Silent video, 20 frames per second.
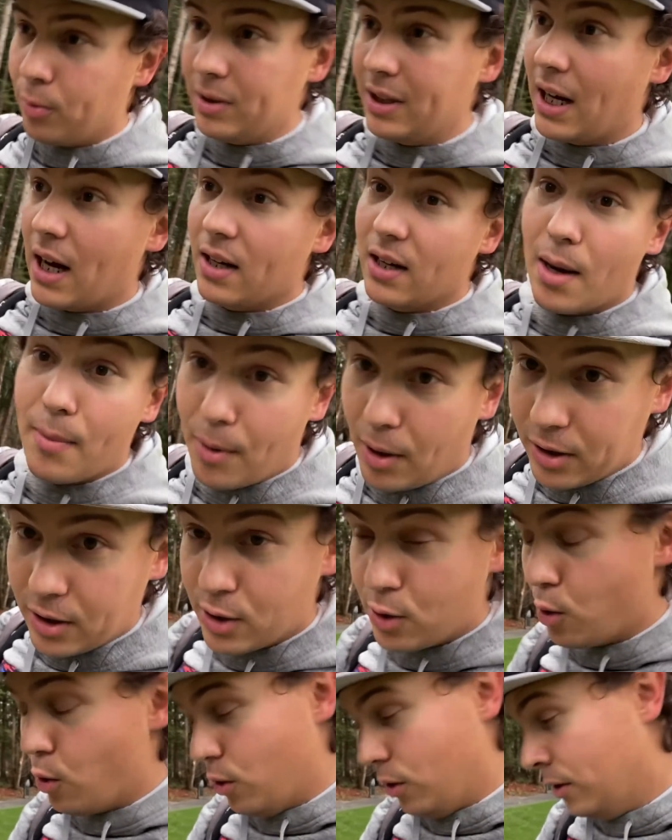end up on
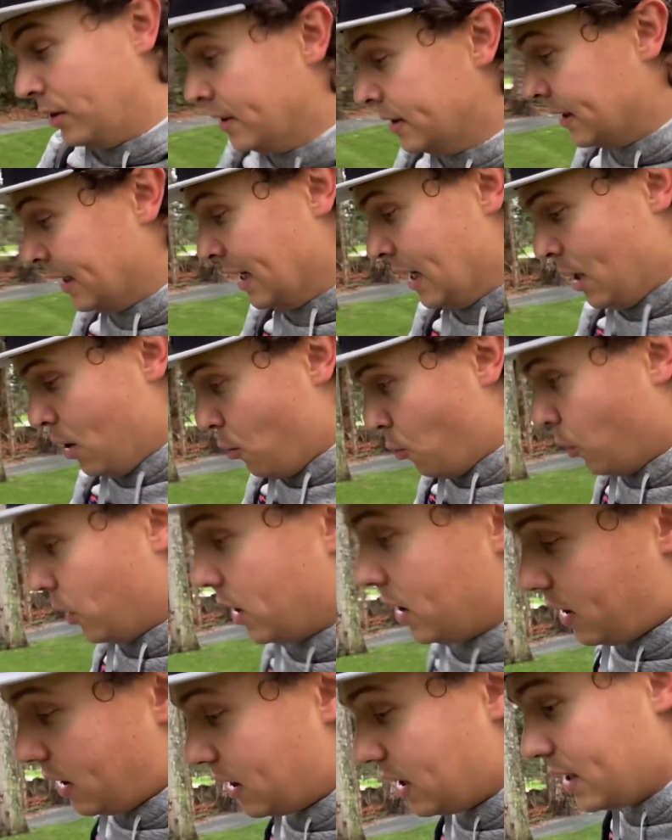this hole. One
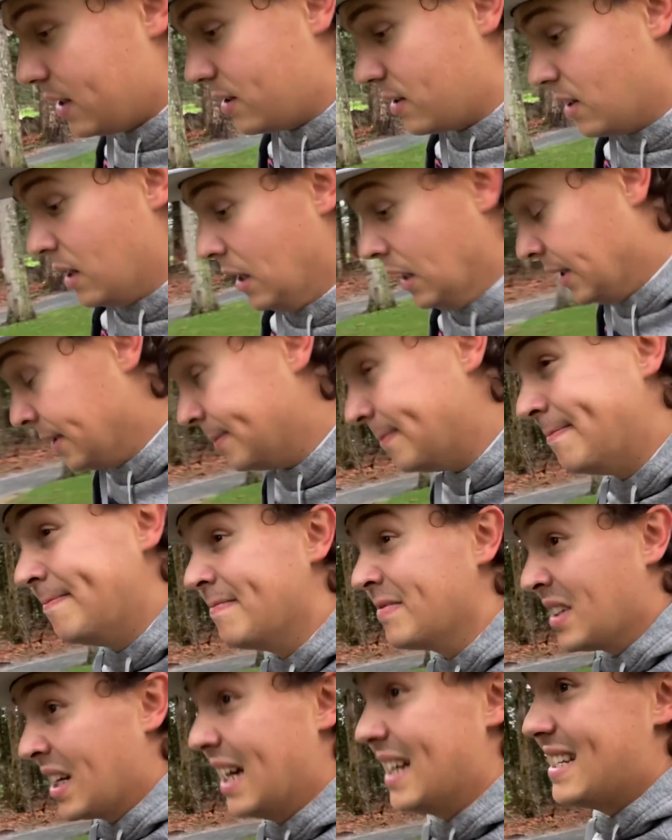of the things
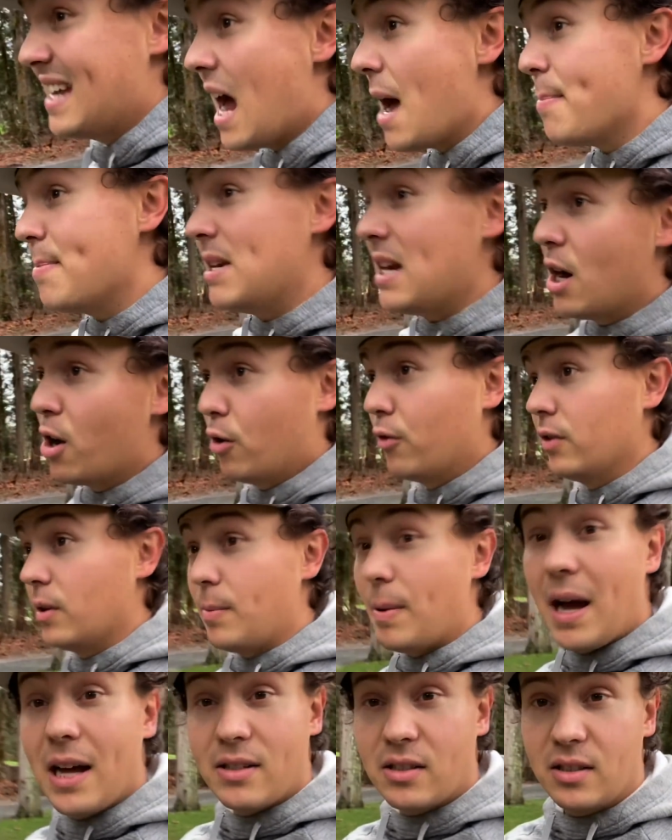that's happened now over the
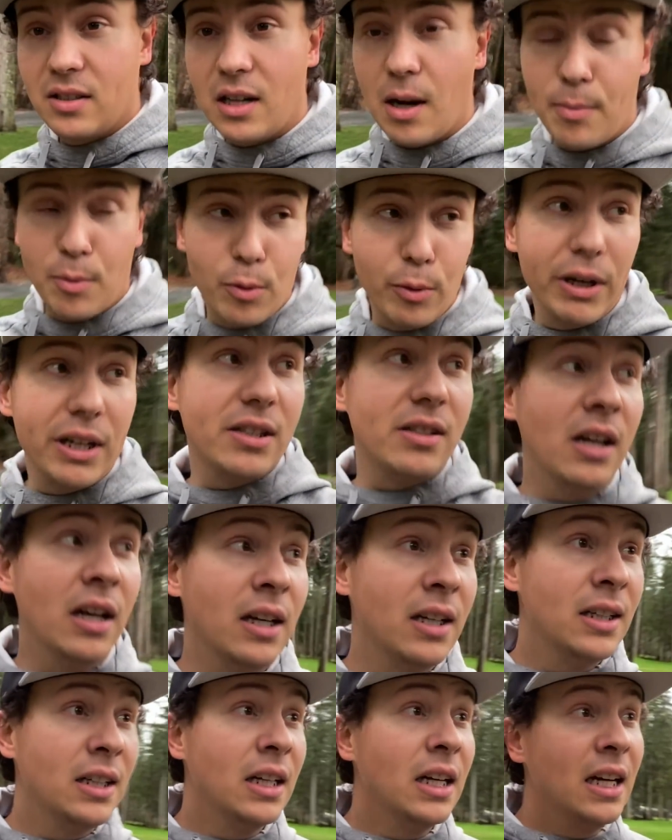past couple weeks
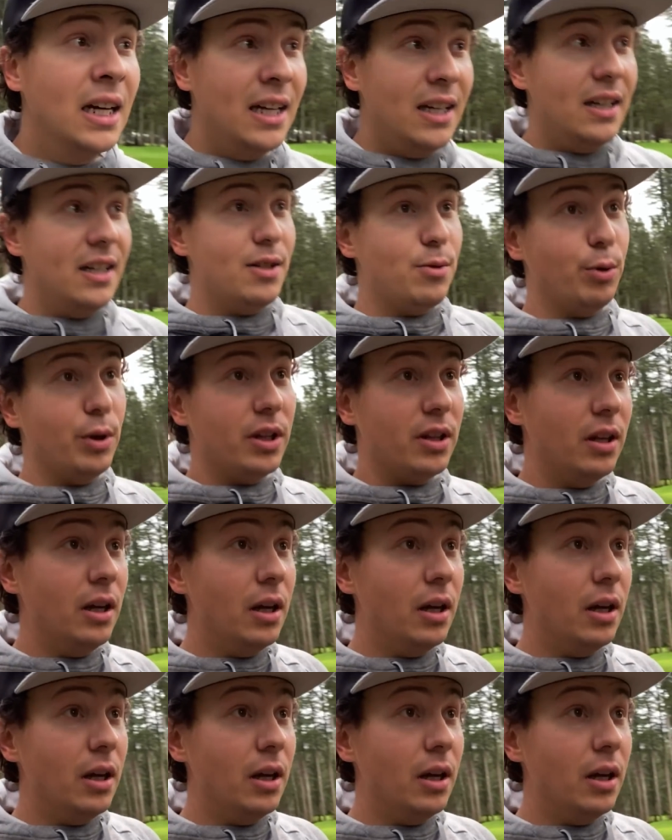is with